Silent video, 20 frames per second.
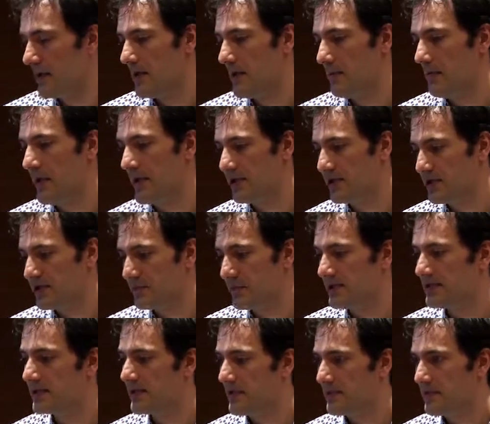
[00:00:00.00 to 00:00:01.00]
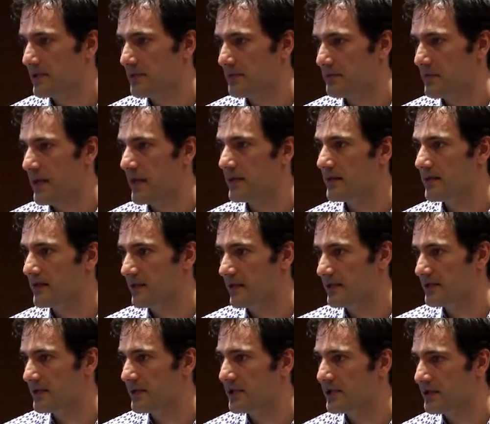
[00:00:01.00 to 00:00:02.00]
measurements that are made, the
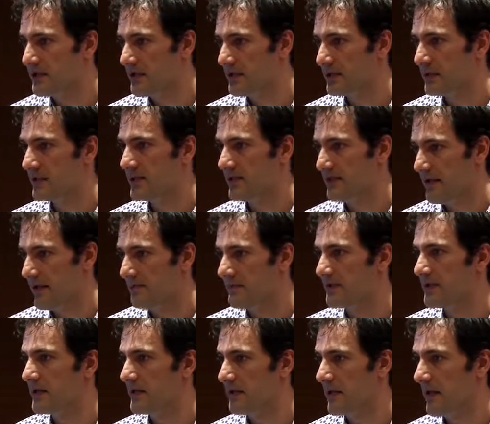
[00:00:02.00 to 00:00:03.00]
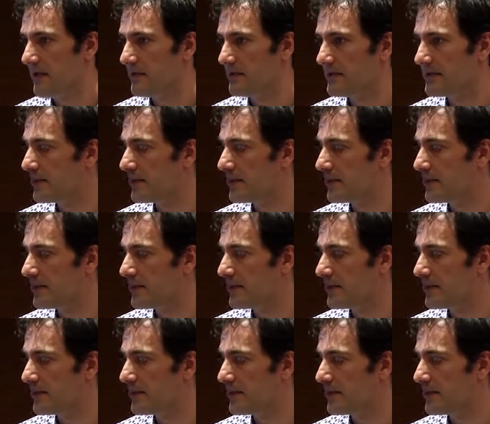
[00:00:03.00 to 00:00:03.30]
conditions and everything else.